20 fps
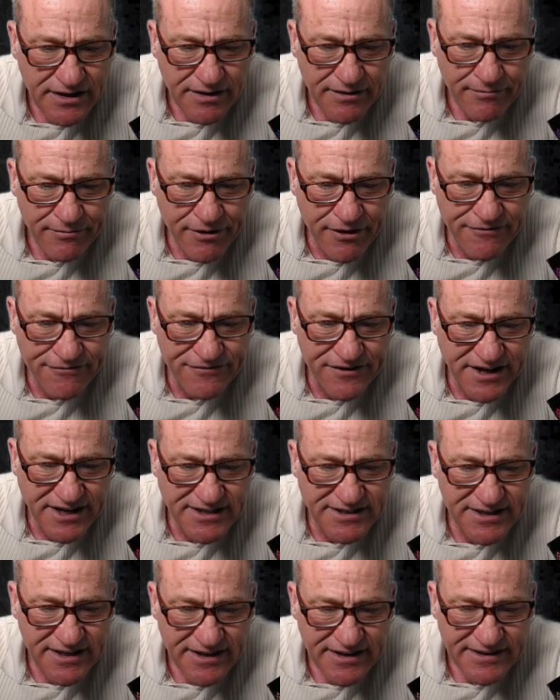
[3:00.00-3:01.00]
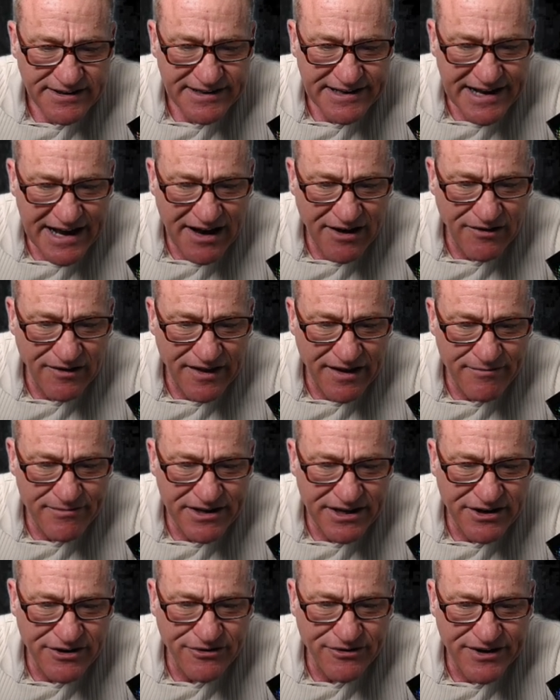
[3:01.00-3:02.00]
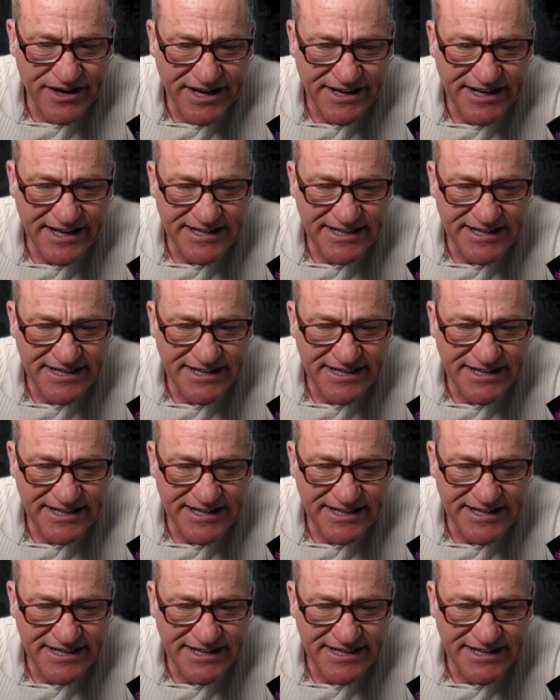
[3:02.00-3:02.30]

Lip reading: Perfect. Now let me create a